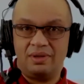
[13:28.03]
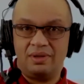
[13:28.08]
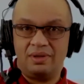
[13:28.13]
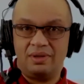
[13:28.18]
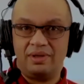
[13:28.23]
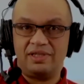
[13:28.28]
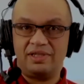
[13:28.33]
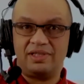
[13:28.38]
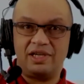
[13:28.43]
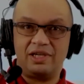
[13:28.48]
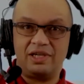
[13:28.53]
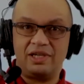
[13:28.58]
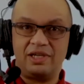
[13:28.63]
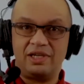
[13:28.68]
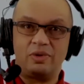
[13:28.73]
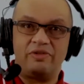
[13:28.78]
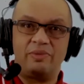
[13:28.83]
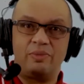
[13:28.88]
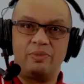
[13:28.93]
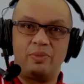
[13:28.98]
These days,
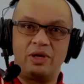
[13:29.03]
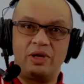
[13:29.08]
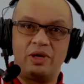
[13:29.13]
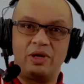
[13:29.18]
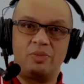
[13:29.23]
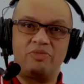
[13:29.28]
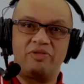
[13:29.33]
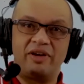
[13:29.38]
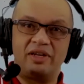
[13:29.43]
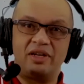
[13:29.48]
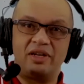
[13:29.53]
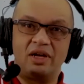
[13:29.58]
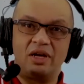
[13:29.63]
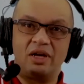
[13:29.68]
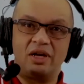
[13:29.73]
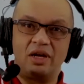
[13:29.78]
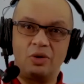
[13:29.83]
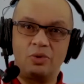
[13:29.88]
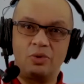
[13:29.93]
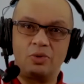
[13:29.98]
we operate in a
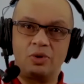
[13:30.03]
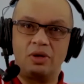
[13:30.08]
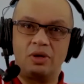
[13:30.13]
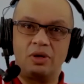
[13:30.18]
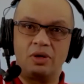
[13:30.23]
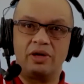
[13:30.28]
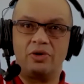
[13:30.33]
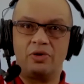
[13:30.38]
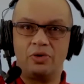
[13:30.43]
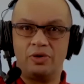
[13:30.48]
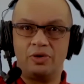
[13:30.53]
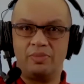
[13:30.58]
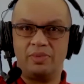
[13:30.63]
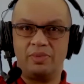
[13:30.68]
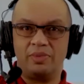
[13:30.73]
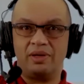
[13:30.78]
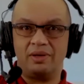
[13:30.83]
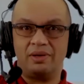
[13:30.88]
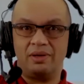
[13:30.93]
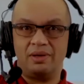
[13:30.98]
global
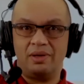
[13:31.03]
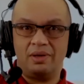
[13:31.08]
economy